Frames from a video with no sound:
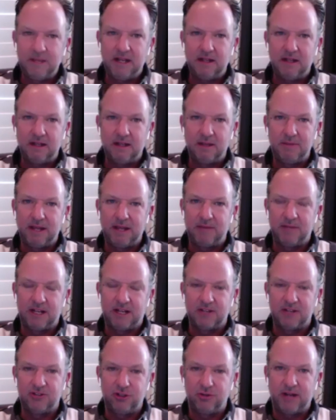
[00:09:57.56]
I look, go
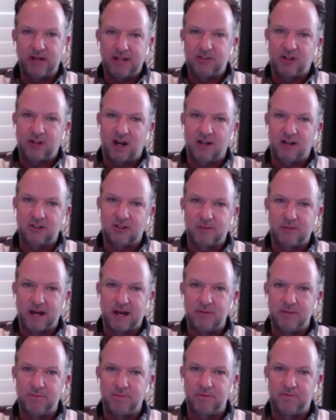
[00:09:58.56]
ahead. I talked
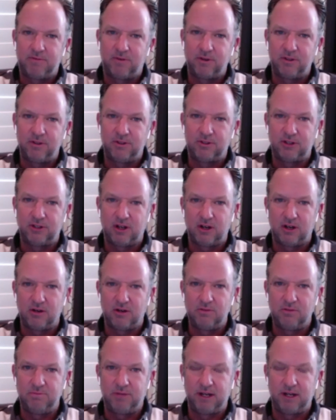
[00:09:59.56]
about it before the
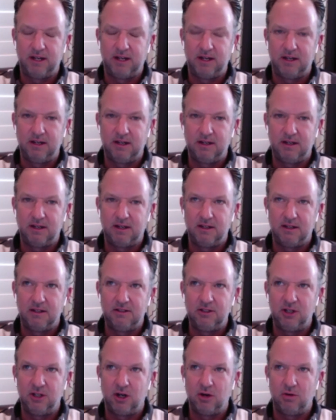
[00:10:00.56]
show, but
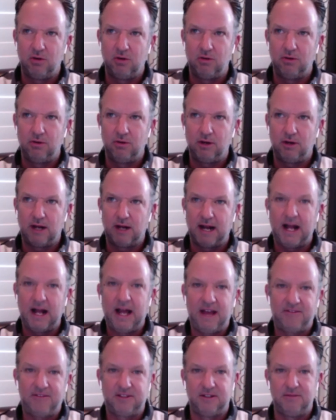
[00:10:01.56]
you know, I
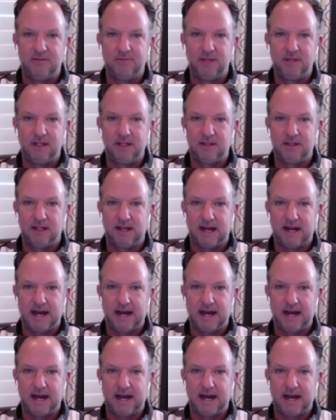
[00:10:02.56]
have to admit that